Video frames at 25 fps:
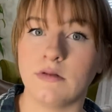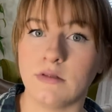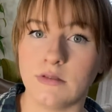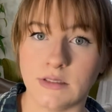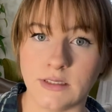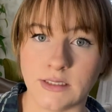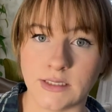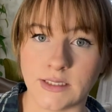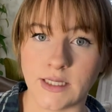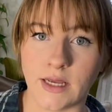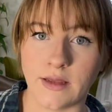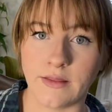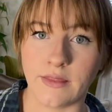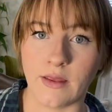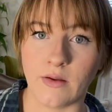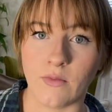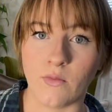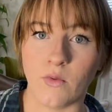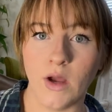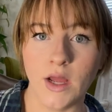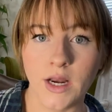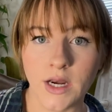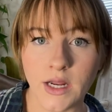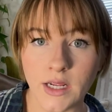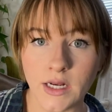decide they
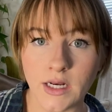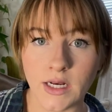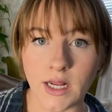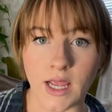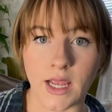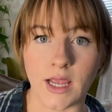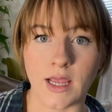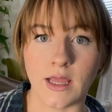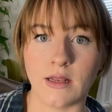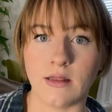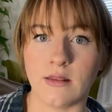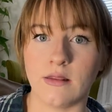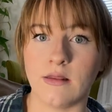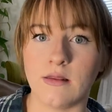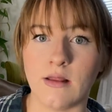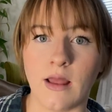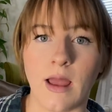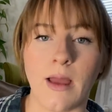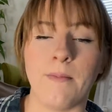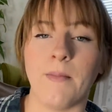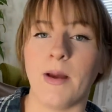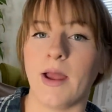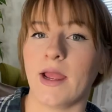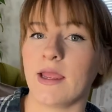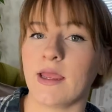want it and
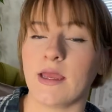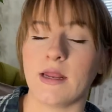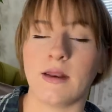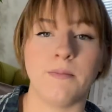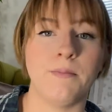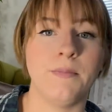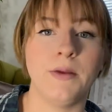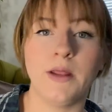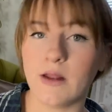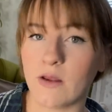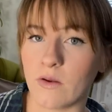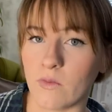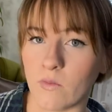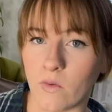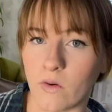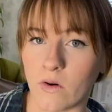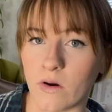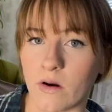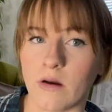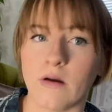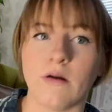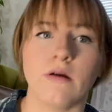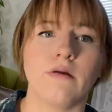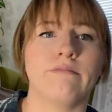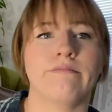I might get a bidding
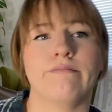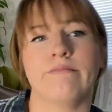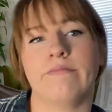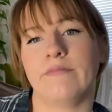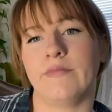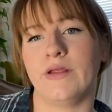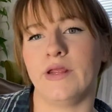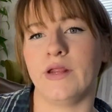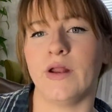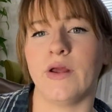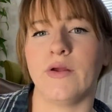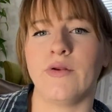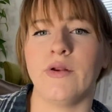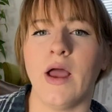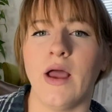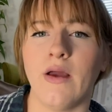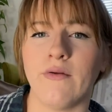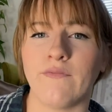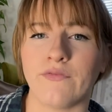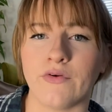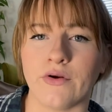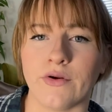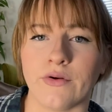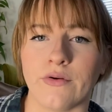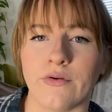war,
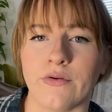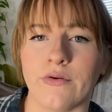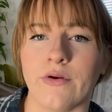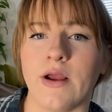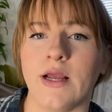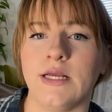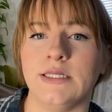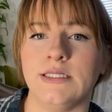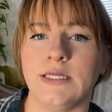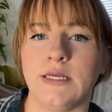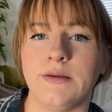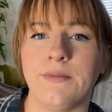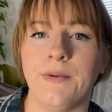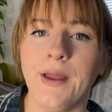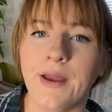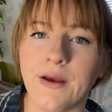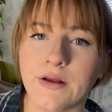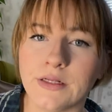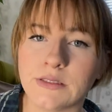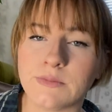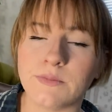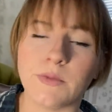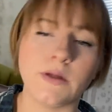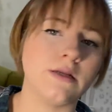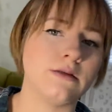not for crazy
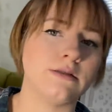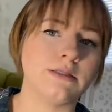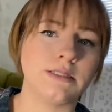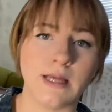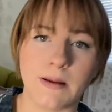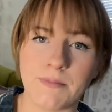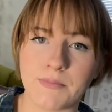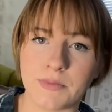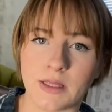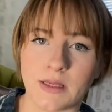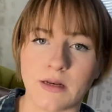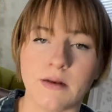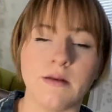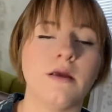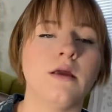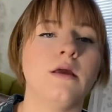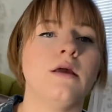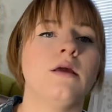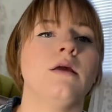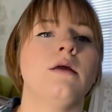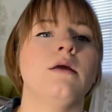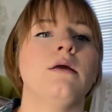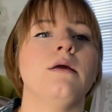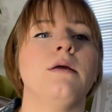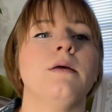amounts, but
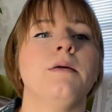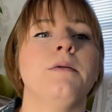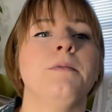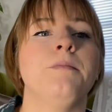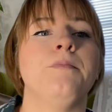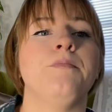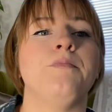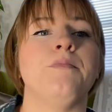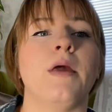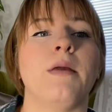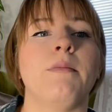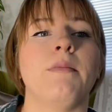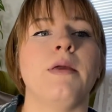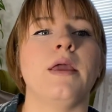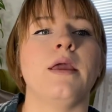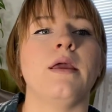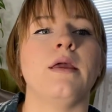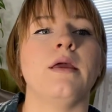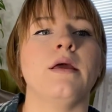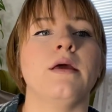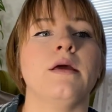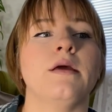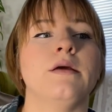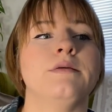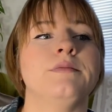something.
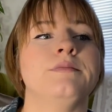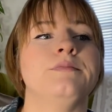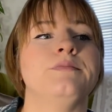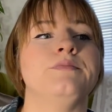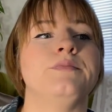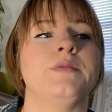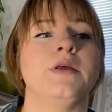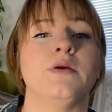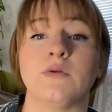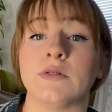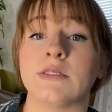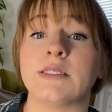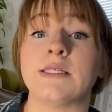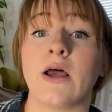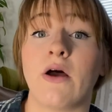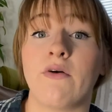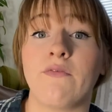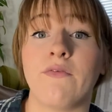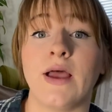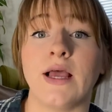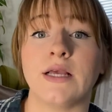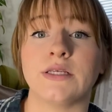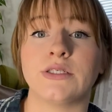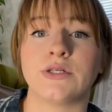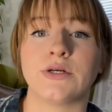Maybe it would sell
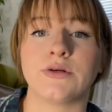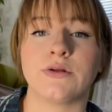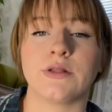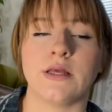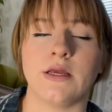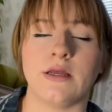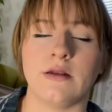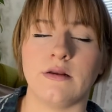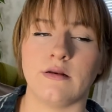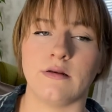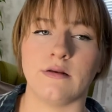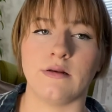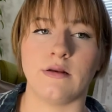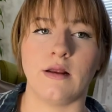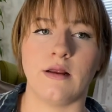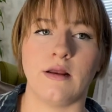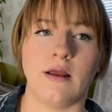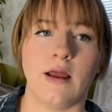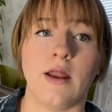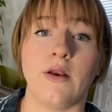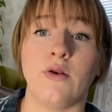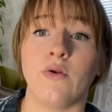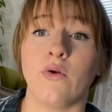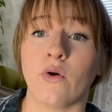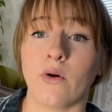faster than
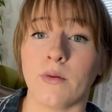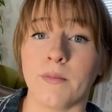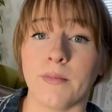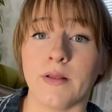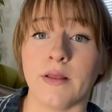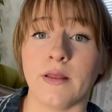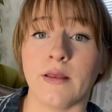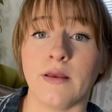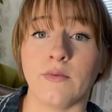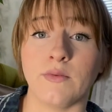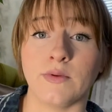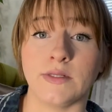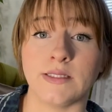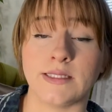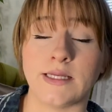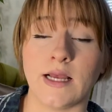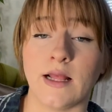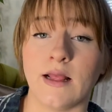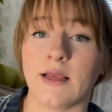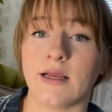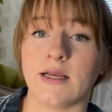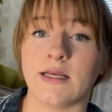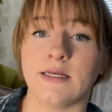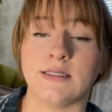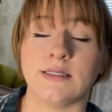I normally would
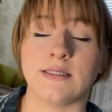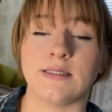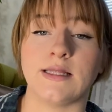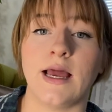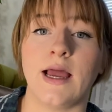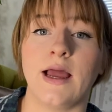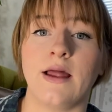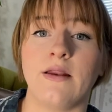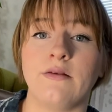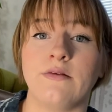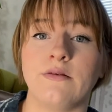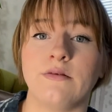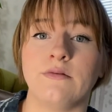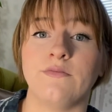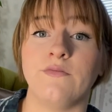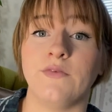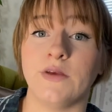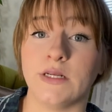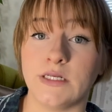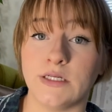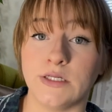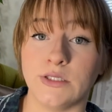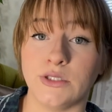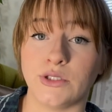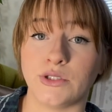sell it, because that
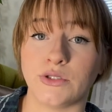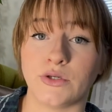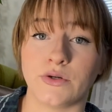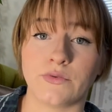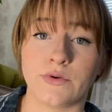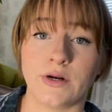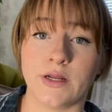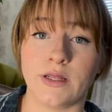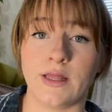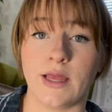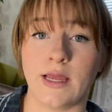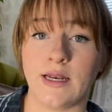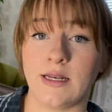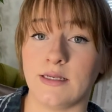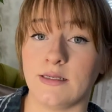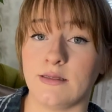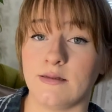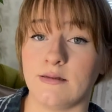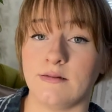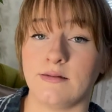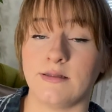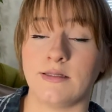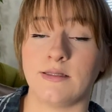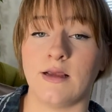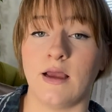vintage jewelry
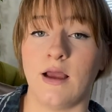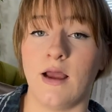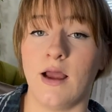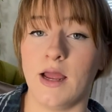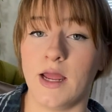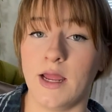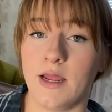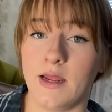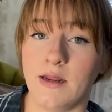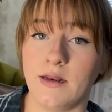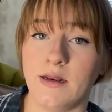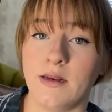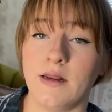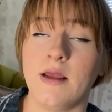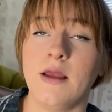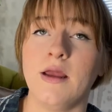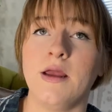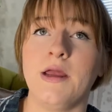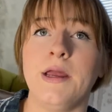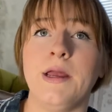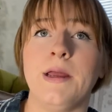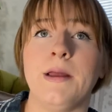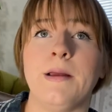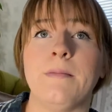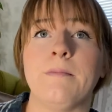that's
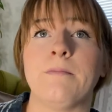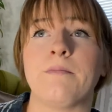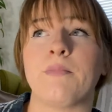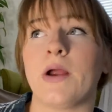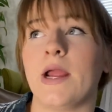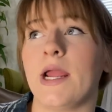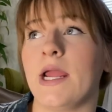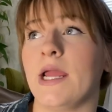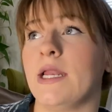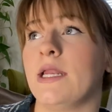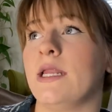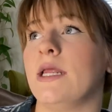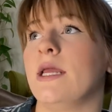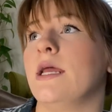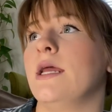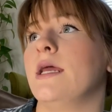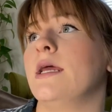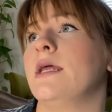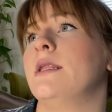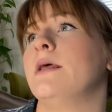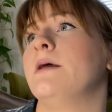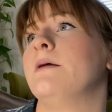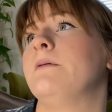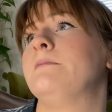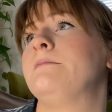
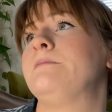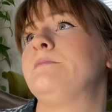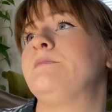unbranded,